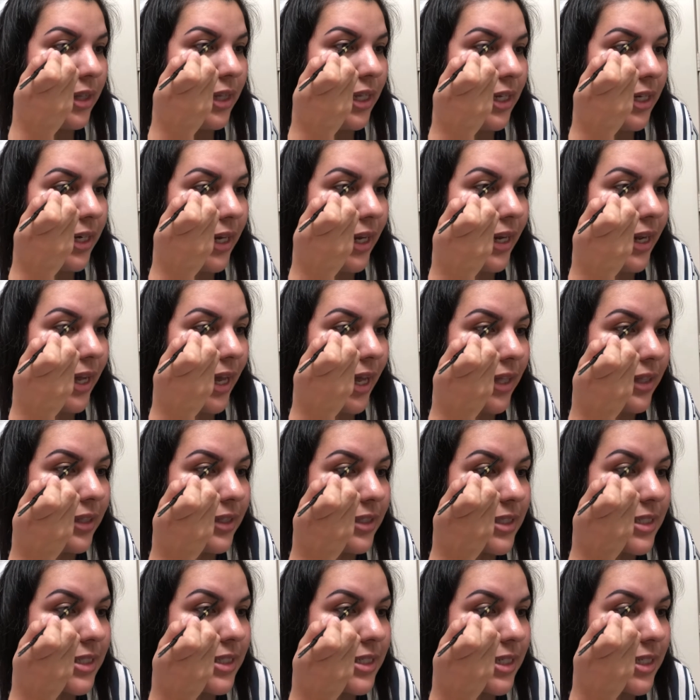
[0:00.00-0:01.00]

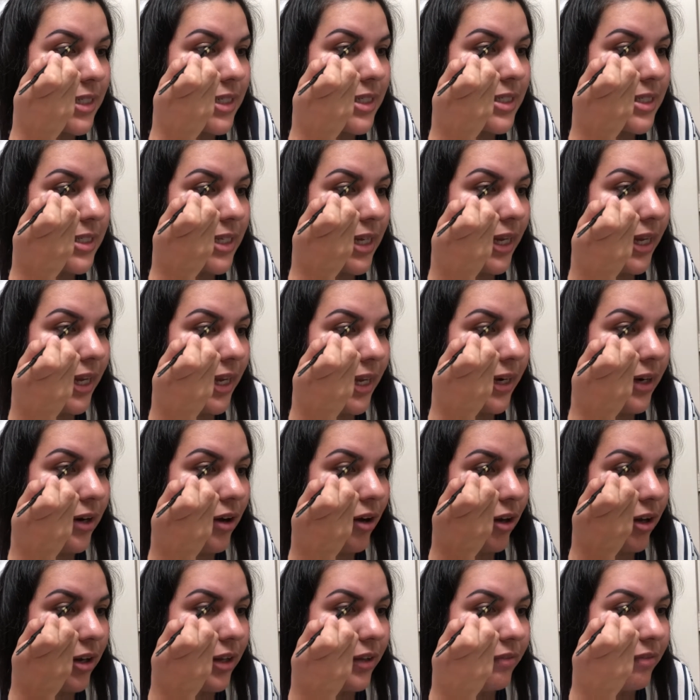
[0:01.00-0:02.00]
dialysis and
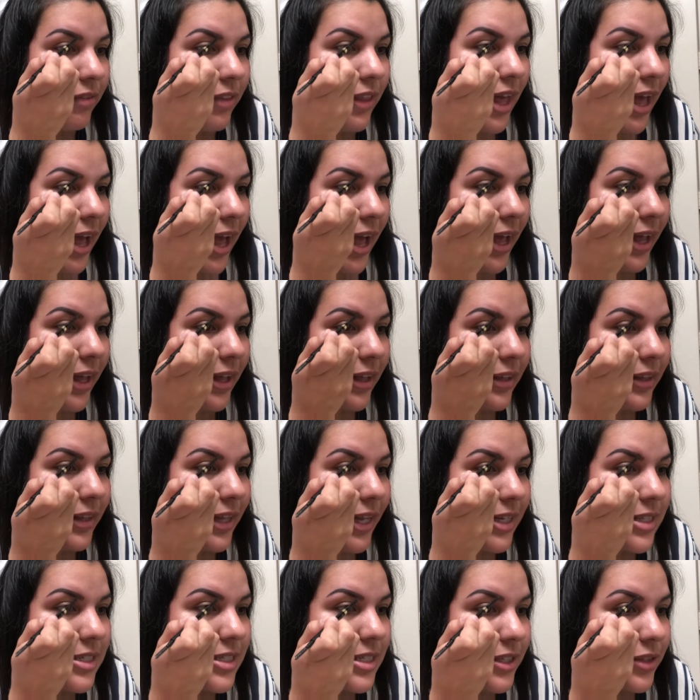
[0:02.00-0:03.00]
all of that, and
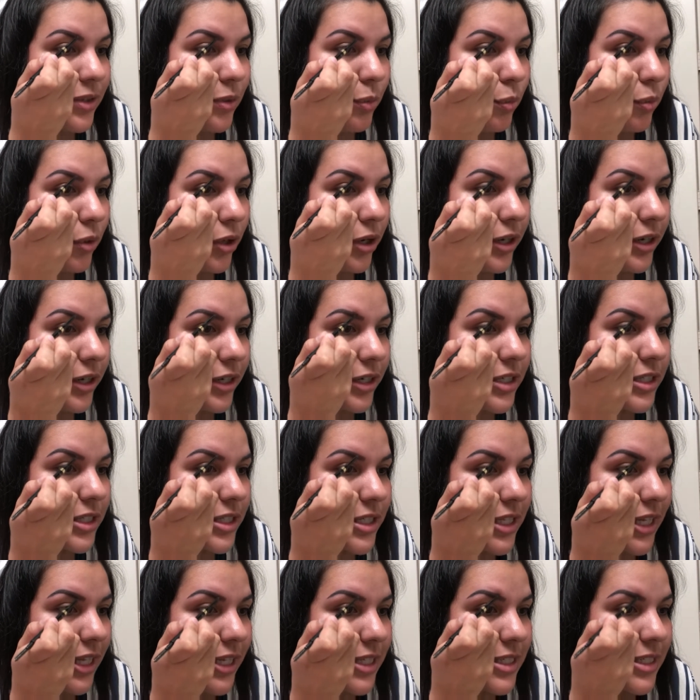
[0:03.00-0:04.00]
that's in the works.
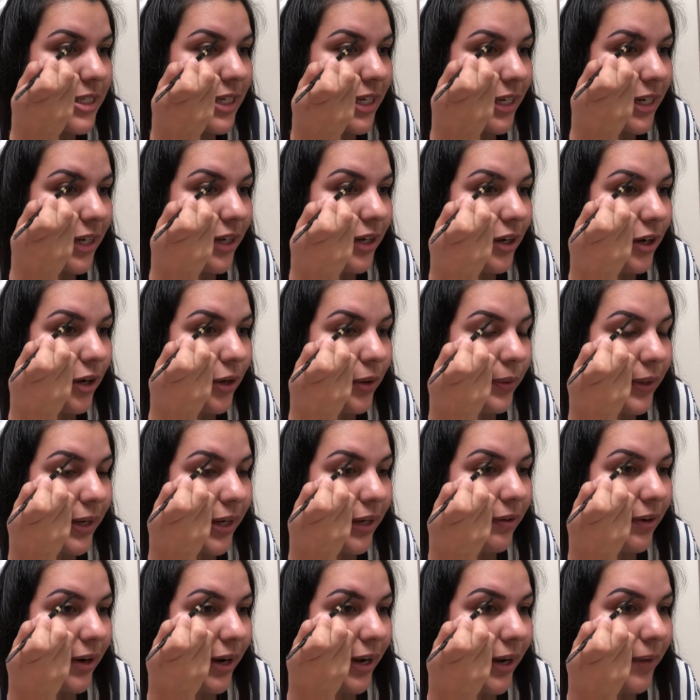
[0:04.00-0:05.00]
That's getting going,
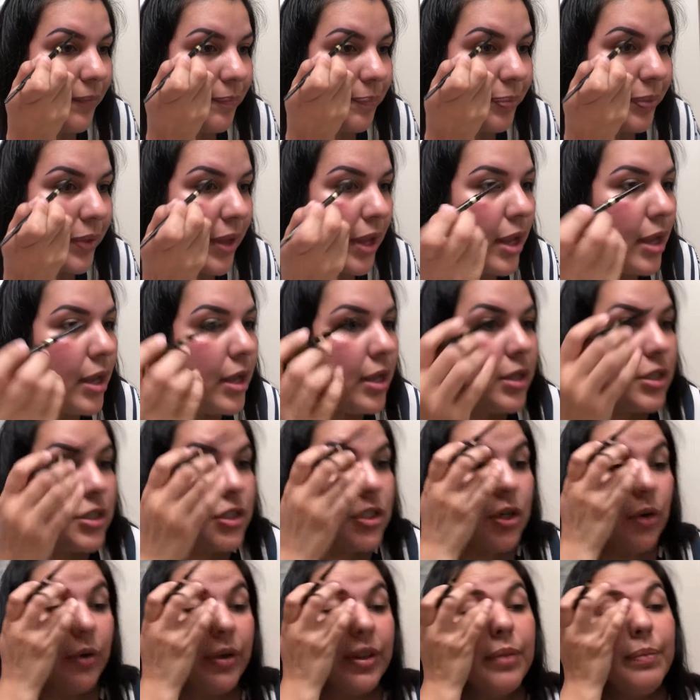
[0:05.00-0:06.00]
right?
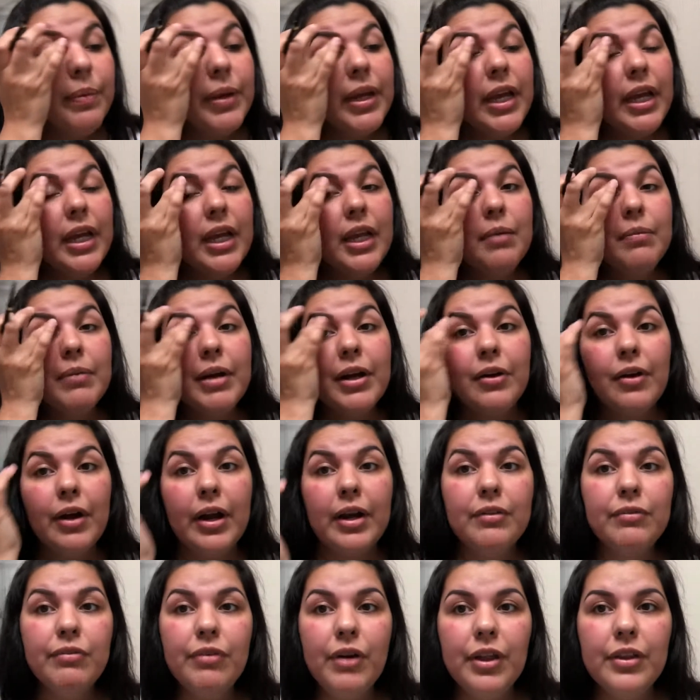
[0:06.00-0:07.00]
So in the beginning, my
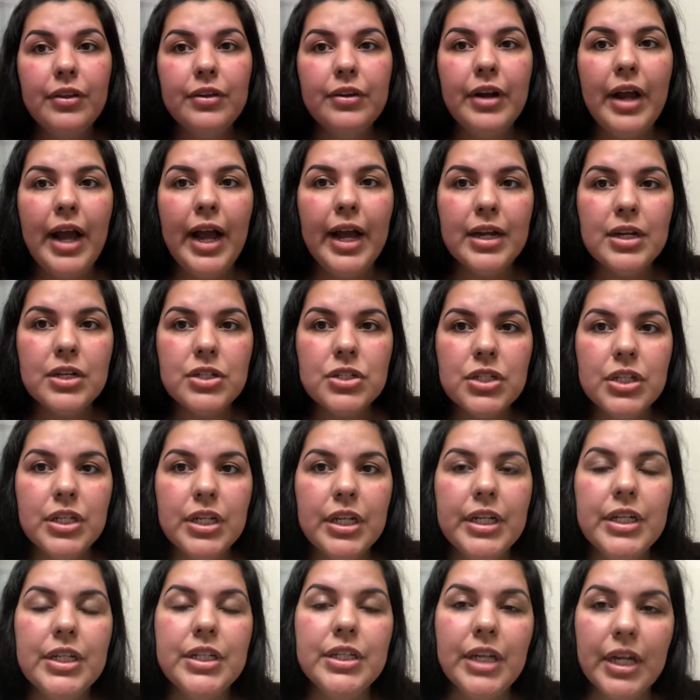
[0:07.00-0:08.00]
grandfather
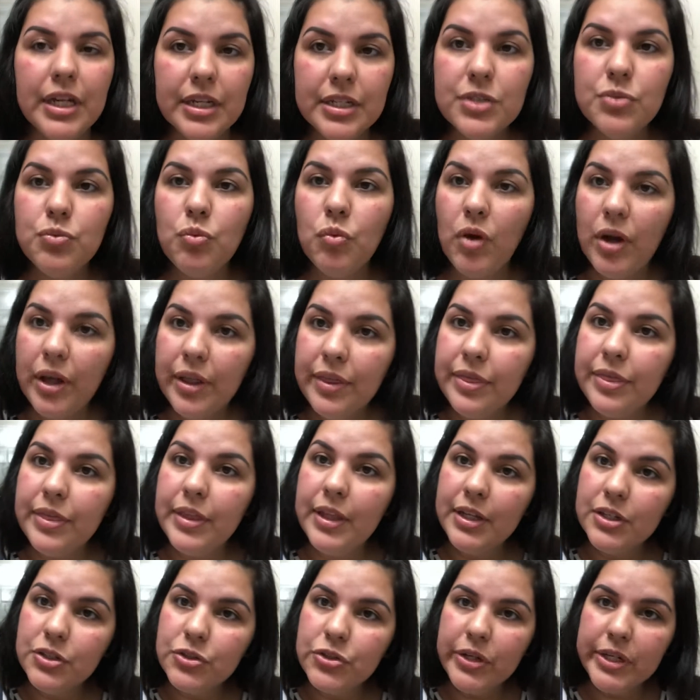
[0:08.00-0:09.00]
actually does want
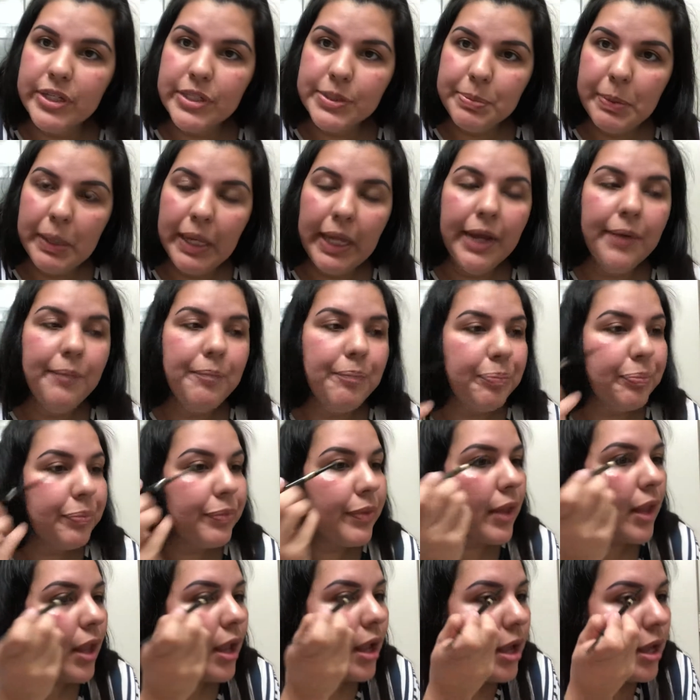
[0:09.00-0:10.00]
the transplant.
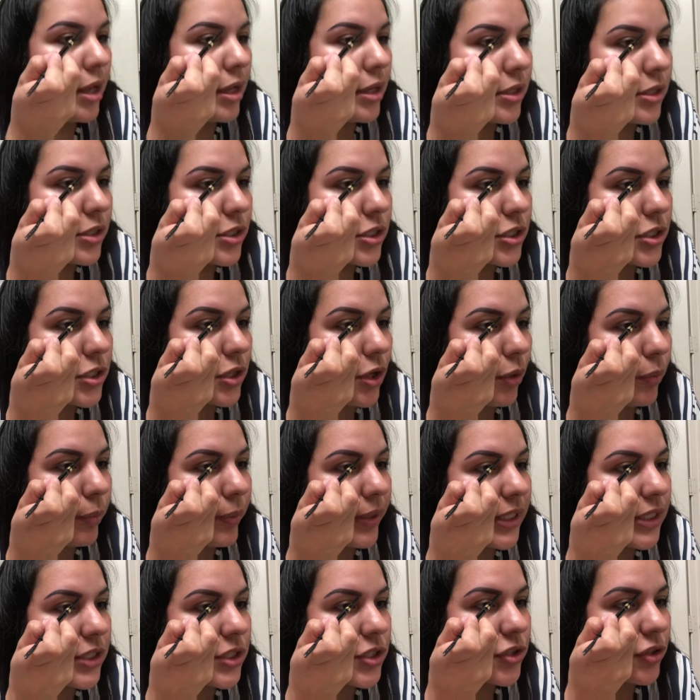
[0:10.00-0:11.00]
So
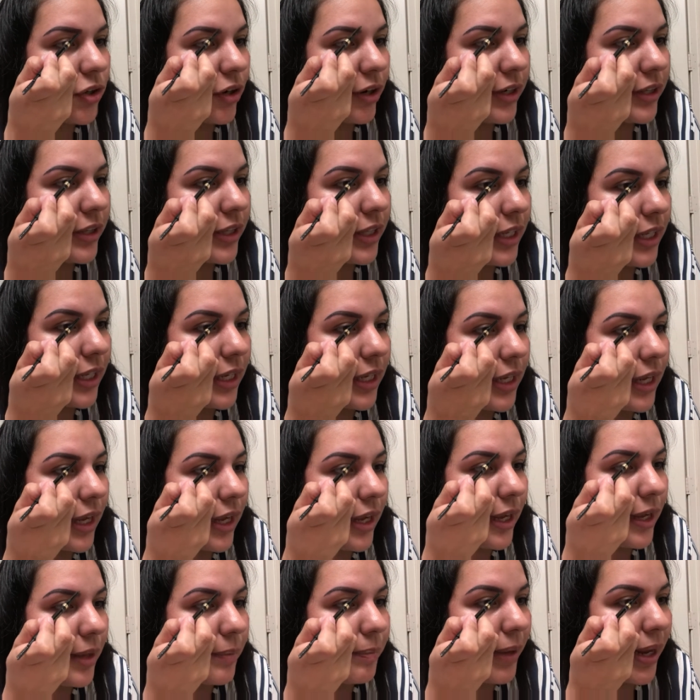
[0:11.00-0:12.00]
we start the
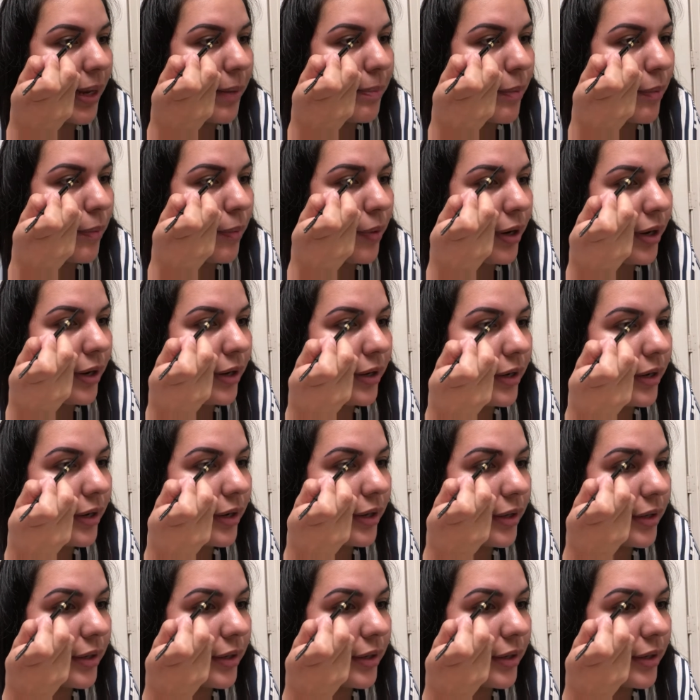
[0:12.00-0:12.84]
paperwork.